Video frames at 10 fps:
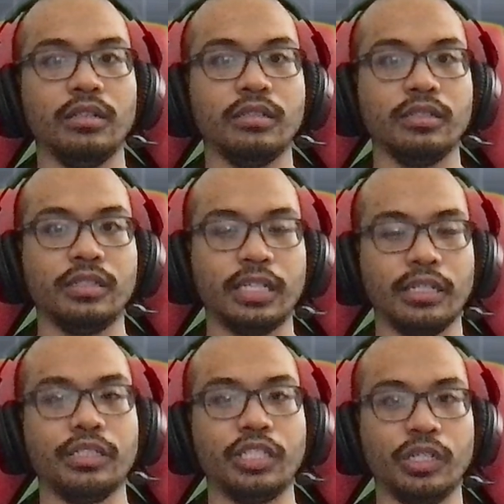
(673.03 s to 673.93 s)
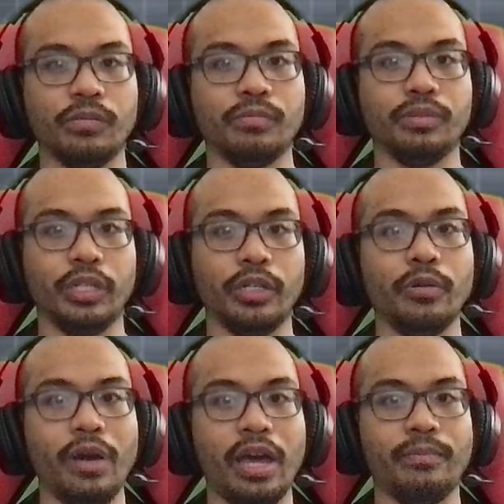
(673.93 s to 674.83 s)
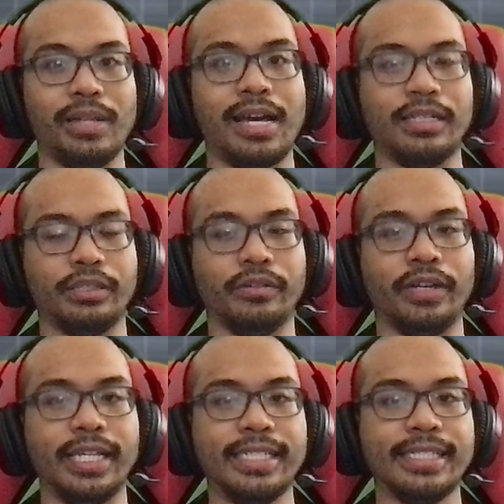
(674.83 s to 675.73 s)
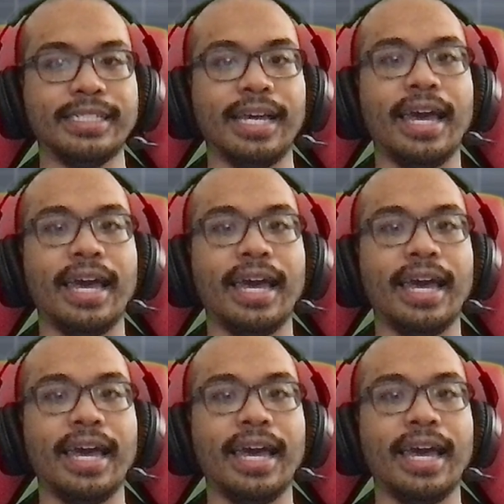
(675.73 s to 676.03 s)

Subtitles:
Signasuit Blue and Blastoise,